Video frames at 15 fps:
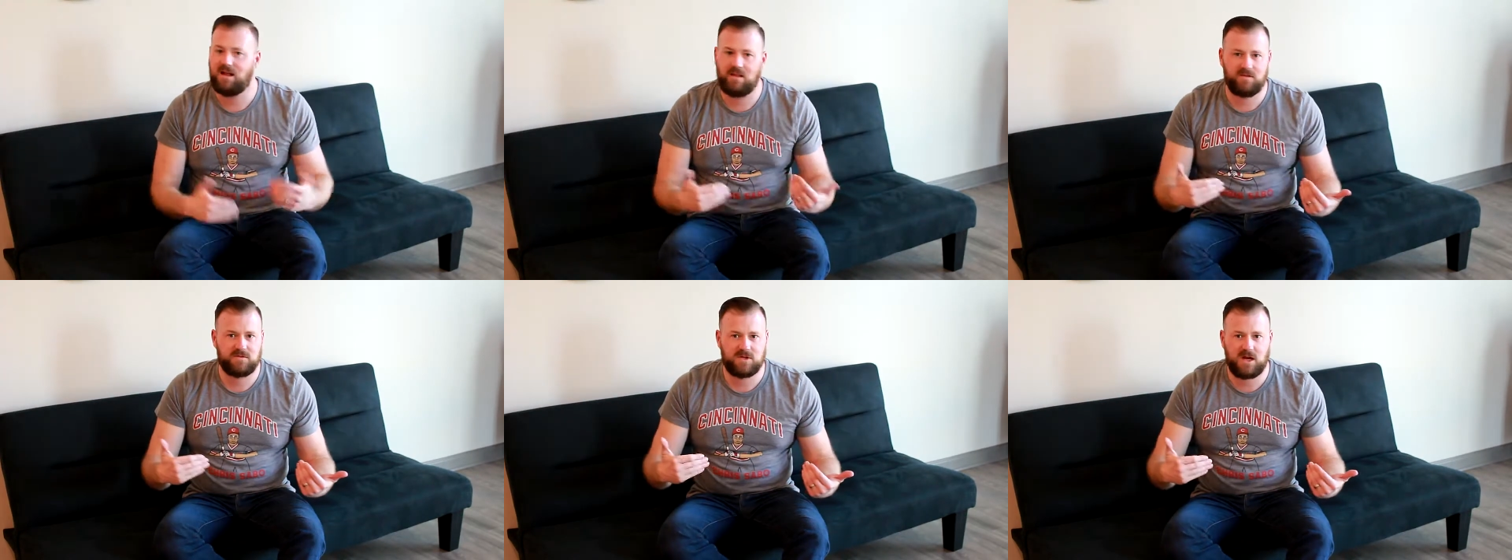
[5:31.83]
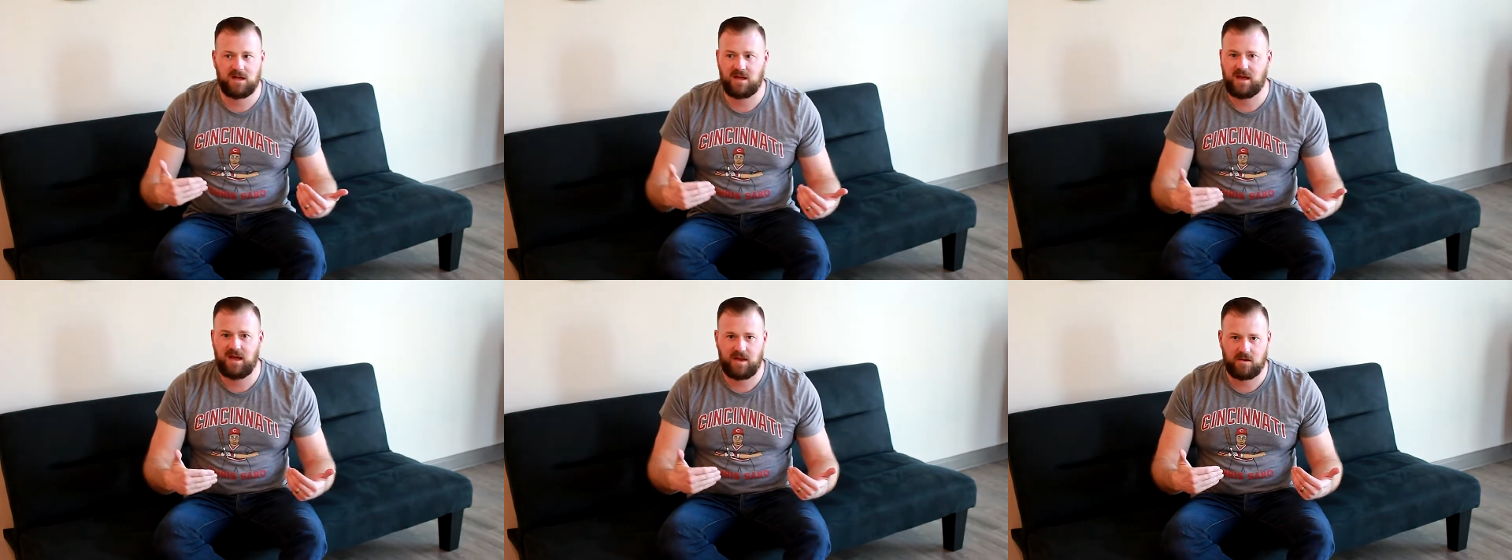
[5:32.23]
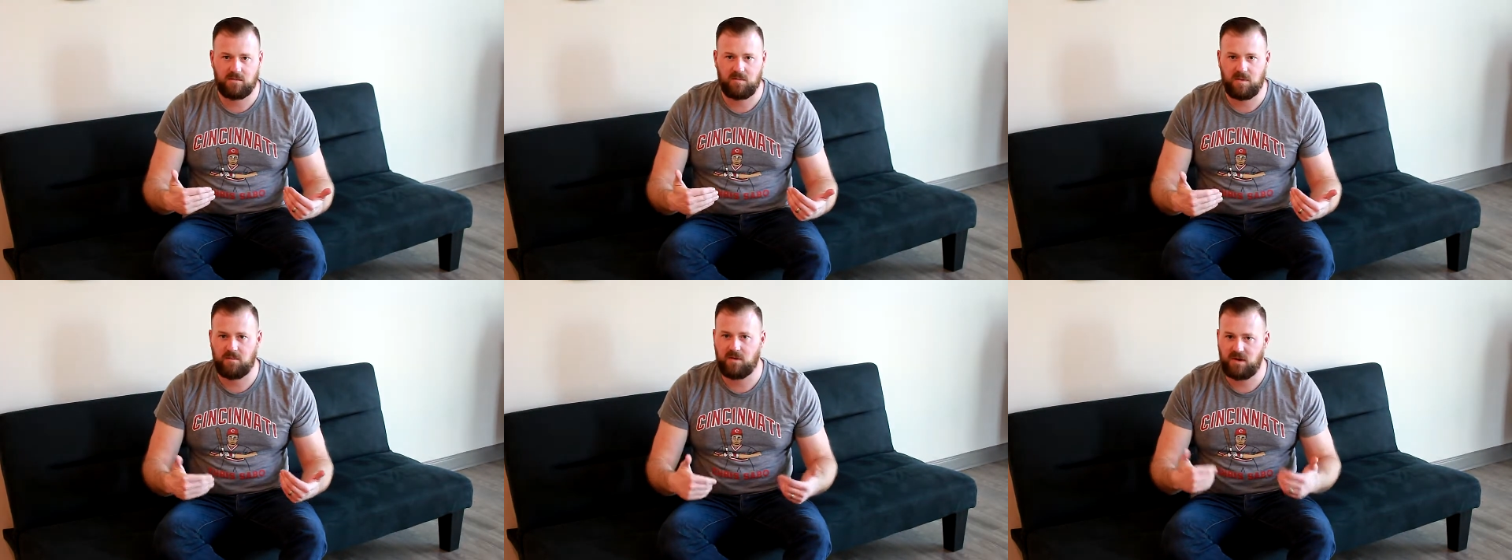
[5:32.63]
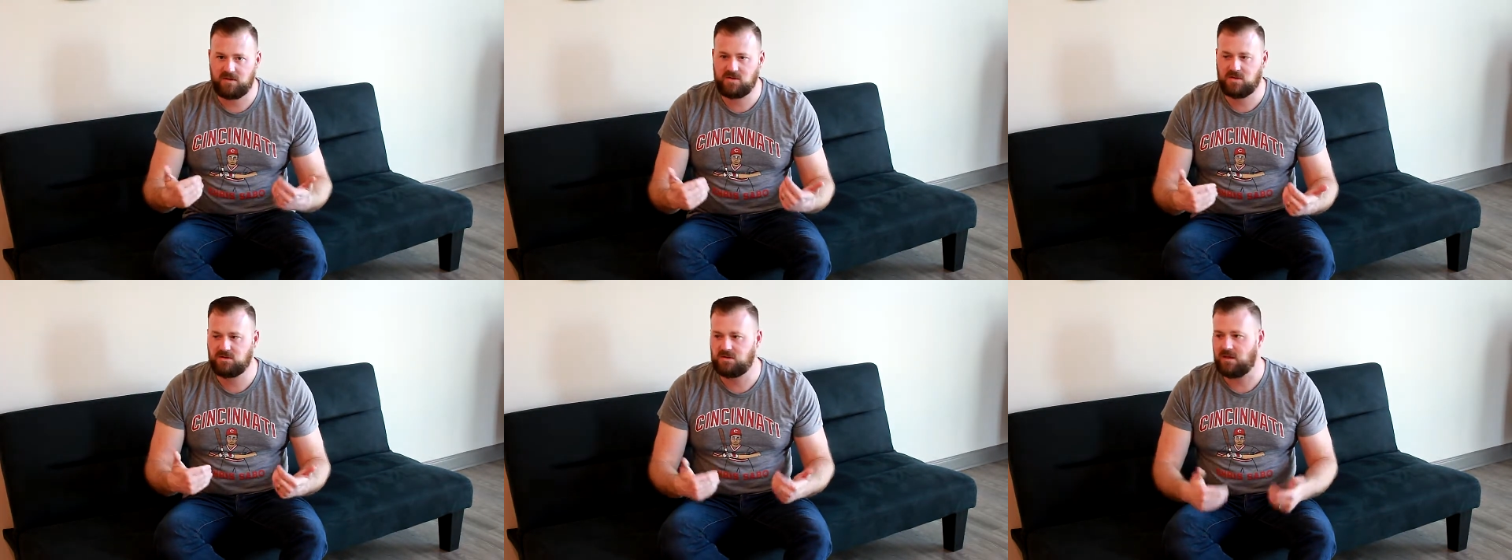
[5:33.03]
I love chocolate cake. Remember I
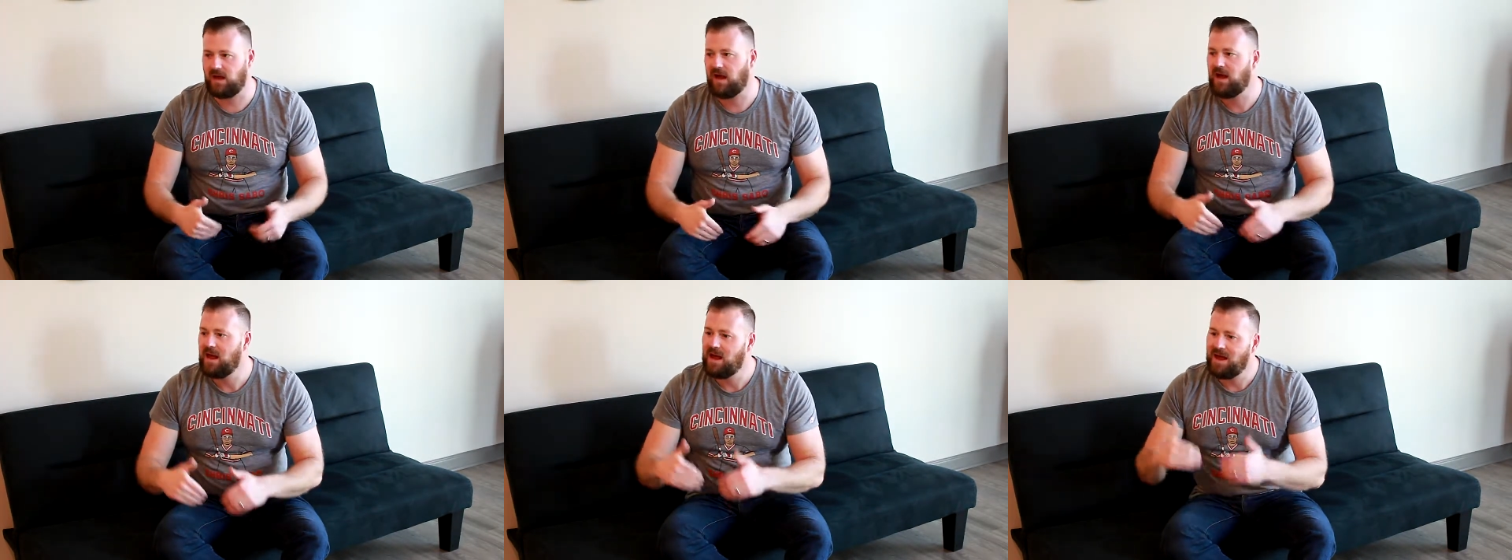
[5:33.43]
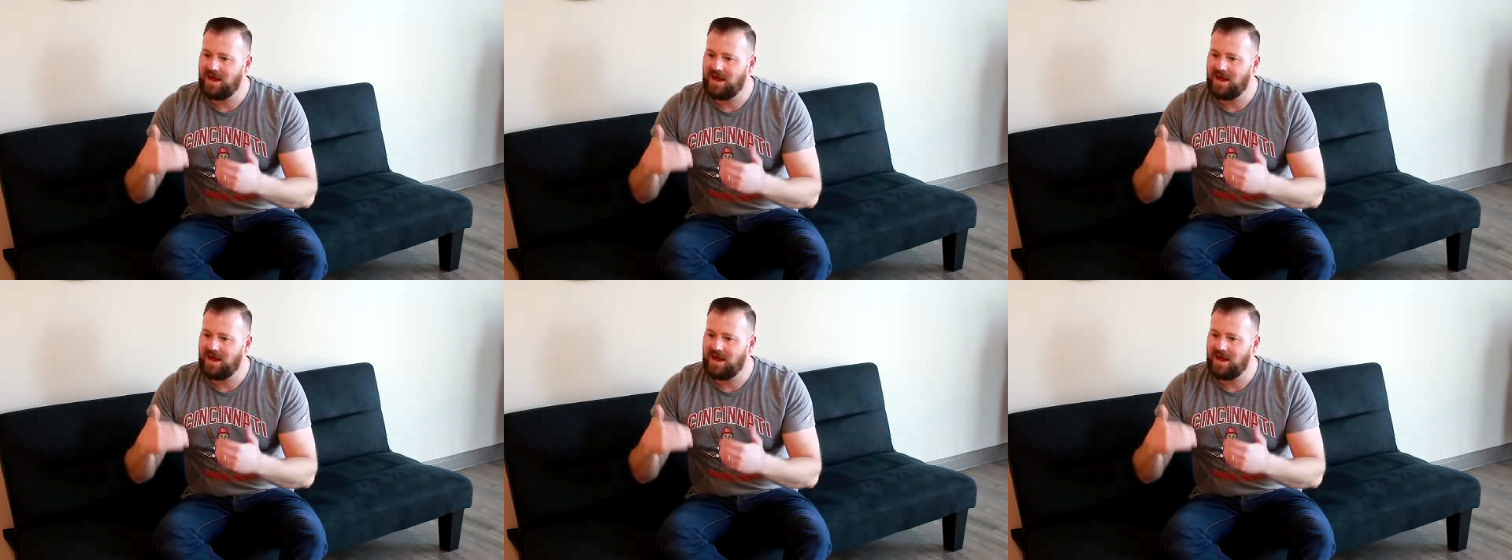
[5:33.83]
told you that.